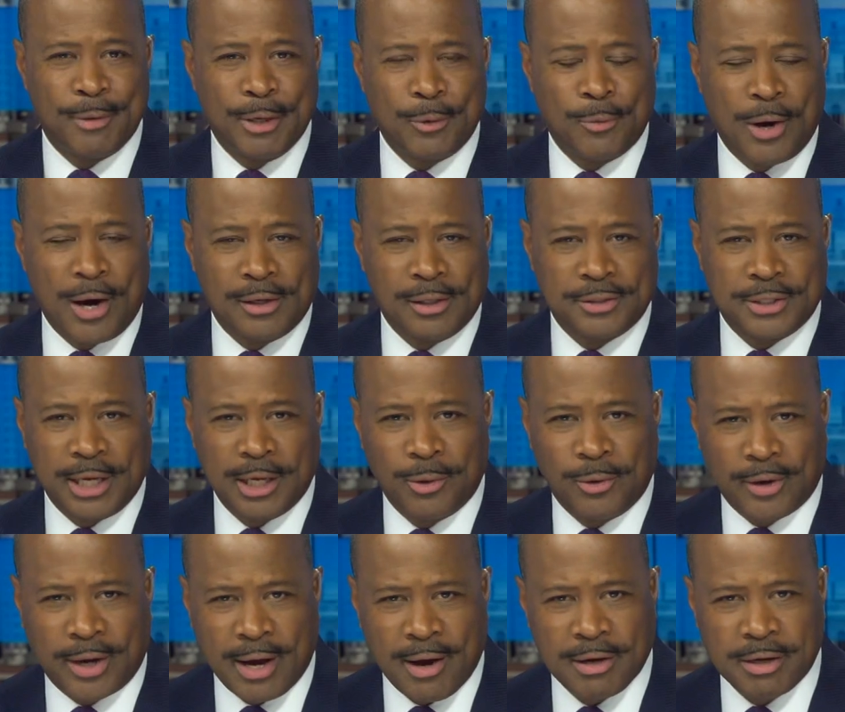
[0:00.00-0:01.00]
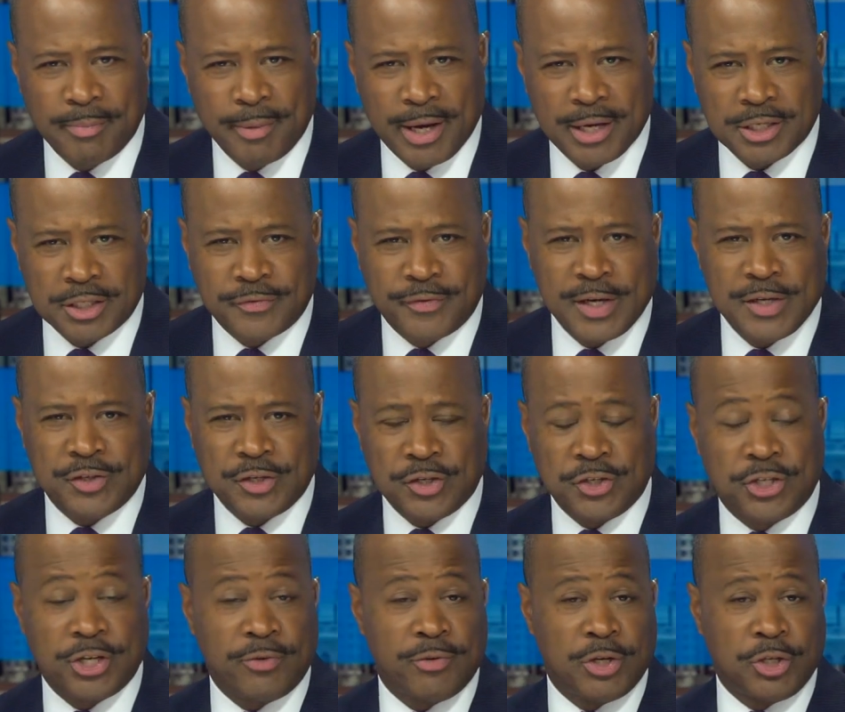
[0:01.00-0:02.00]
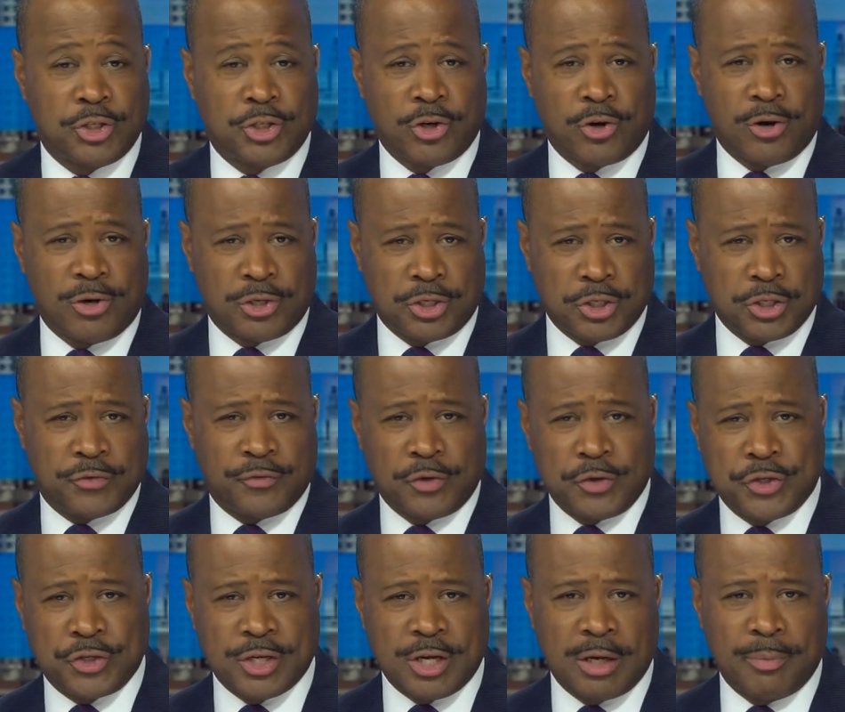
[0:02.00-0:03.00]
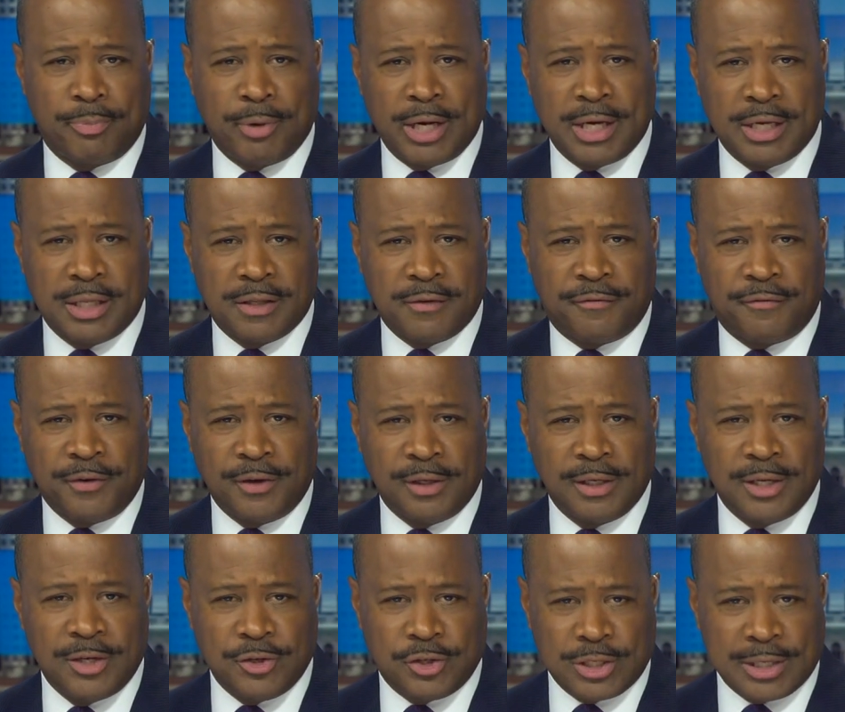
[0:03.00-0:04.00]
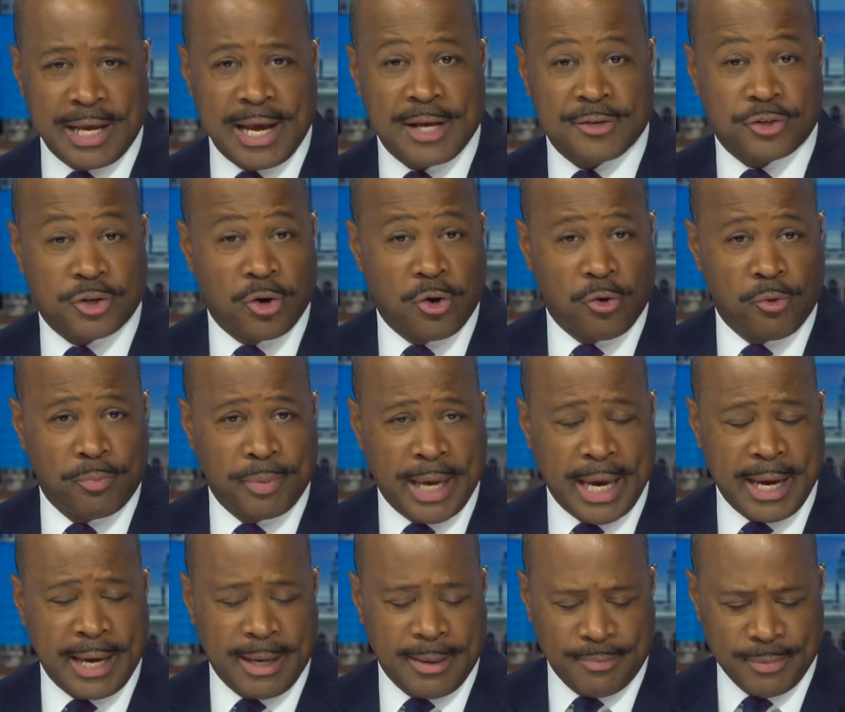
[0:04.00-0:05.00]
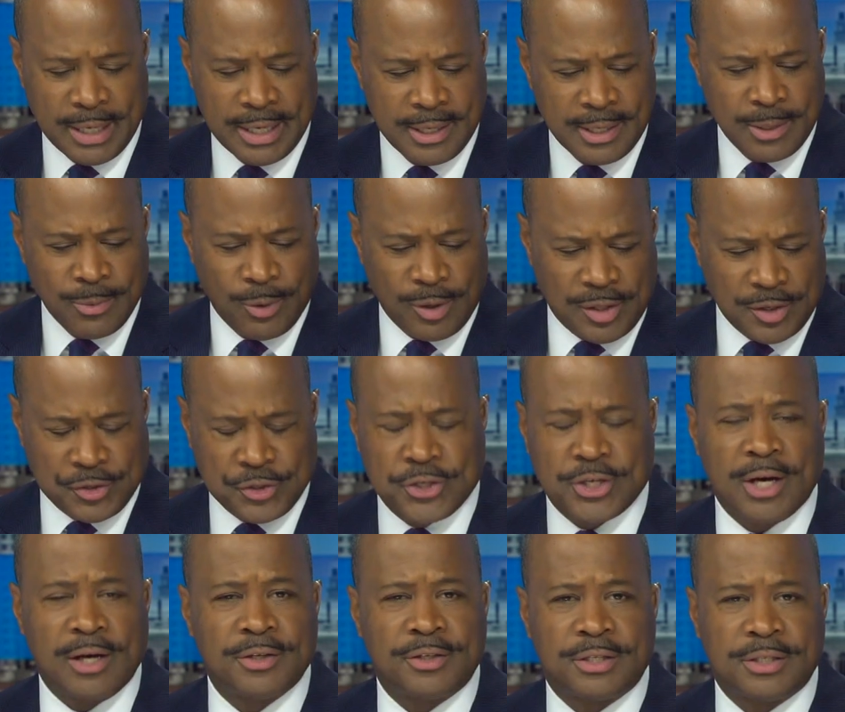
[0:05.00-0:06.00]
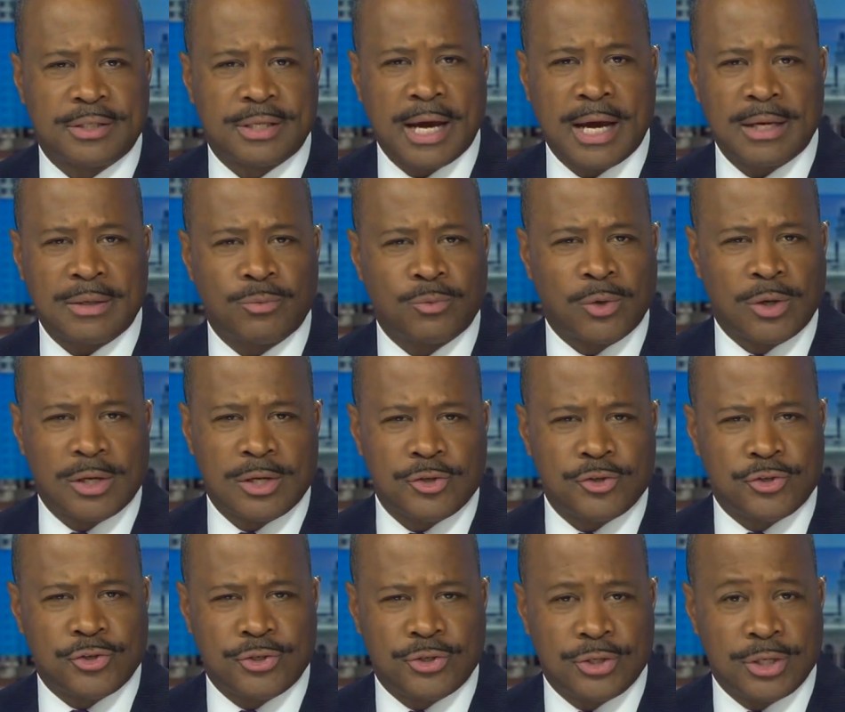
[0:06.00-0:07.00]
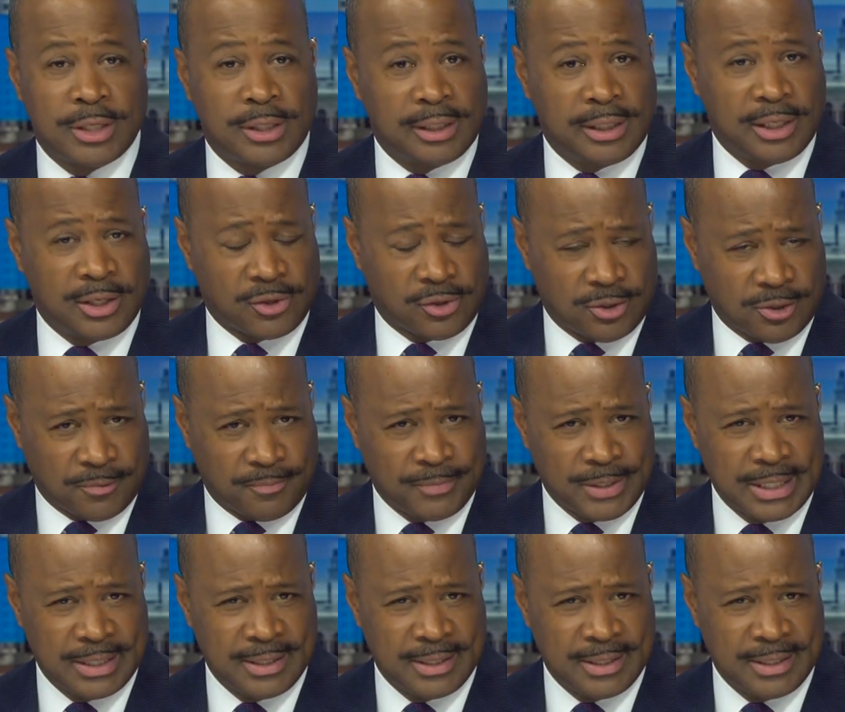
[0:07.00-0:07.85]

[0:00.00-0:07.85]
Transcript: Meanwhile, a Delaware County man is facing serious charges for celebrating the Phillies' last home game with a stunt that was illegal.